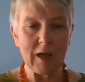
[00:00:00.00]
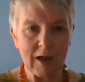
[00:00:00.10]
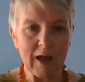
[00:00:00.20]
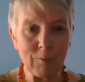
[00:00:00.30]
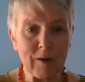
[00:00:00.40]

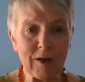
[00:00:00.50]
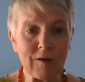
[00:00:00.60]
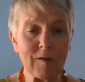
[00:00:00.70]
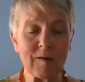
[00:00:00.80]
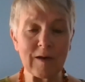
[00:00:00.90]
And we
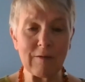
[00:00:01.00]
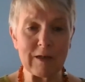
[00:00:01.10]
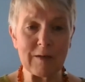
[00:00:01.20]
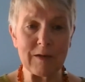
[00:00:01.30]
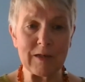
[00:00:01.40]
used
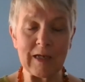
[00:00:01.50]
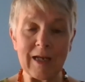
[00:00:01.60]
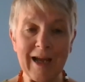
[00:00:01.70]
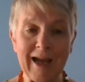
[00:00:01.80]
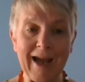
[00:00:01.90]

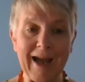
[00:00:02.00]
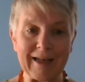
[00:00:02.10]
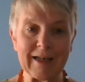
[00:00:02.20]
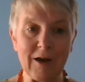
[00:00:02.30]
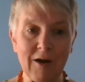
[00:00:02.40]
serendipity
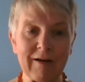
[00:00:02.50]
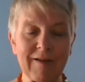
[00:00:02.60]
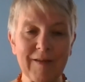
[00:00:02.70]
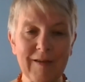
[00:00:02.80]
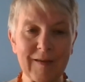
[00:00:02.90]
and our
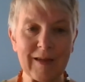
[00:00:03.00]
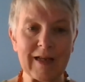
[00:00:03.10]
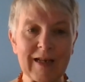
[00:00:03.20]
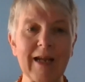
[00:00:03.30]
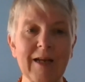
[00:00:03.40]

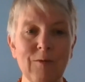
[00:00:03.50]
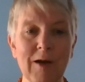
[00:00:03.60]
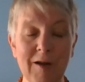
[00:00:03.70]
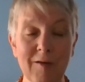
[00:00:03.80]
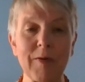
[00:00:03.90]
existing
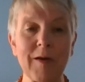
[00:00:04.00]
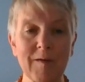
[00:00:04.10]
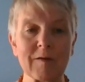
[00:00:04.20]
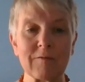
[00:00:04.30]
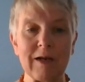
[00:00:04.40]
network of
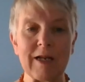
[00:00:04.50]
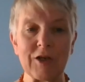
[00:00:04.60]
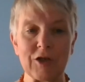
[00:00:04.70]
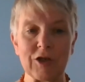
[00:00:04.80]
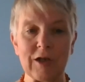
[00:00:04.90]
personal
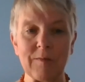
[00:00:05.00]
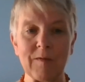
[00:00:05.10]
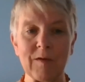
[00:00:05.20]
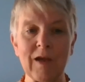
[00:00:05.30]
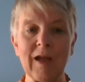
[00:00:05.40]

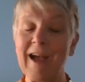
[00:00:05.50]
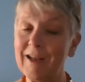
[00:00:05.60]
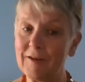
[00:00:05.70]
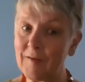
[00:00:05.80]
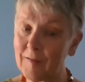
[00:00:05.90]
relationships
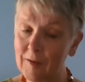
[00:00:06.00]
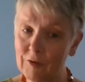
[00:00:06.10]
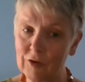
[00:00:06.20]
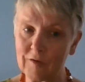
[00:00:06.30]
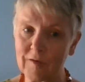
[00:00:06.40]
and
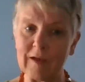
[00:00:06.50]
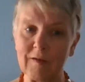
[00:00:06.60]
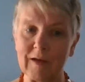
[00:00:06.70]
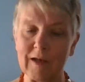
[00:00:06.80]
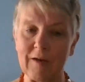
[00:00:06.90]
social
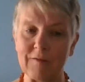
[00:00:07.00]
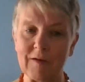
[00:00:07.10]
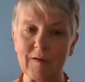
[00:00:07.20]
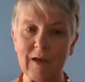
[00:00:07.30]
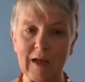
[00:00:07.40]
skills, I have to
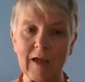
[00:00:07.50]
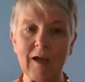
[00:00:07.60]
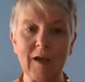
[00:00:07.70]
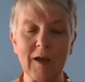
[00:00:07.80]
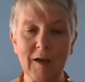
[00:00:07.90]
say.
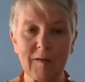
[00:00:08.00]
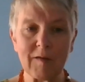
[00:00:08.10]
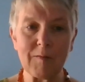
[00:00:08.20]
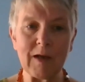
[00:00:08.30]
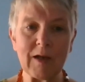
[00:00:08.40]

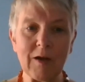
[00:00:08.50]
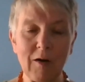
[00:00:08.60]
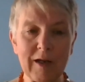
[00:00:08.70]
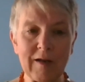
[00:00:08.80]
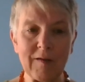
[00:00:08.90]
So my
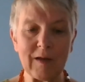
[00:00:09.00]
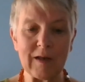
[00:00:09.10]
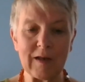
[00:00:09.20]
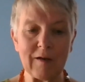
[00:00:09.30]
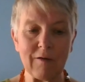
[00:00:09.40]
colleague
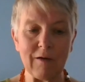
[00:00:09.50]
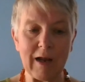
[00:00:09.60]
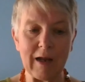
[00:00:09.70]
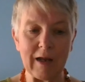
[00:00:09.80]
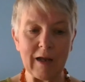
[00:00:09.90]
Cindy
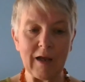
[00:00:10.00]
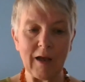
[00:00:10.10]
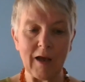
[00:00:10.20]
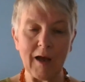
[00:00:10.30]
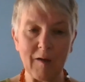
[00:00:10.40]
Gray,
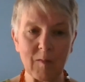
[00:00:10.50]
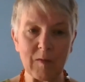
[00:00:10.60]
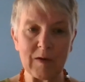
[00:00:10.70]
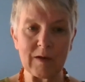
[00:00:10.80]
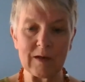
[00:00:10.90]
her
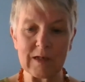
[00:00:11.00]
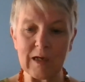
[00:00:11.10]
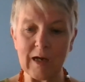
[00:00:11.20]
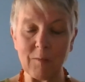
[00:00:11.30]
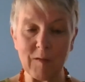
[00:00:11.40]
husband at the
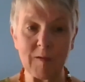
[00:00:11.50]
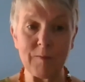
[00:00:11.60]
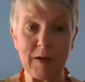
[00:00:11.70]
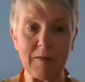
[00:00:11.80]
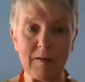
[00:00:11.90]
time was a
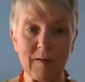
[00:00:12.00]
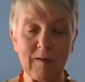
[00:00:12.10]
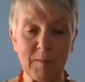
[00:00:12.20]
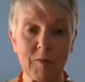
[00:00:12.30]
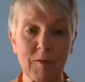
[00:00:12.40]
BBC
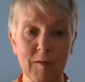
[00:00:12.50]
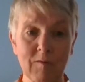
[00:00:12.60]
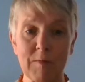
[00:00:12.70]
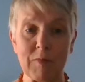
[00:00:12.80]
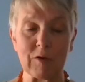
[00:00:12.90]
sports
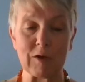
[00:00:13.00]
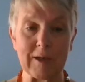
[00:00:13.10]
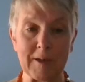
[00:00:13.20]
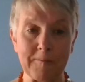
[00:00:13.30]
reporter.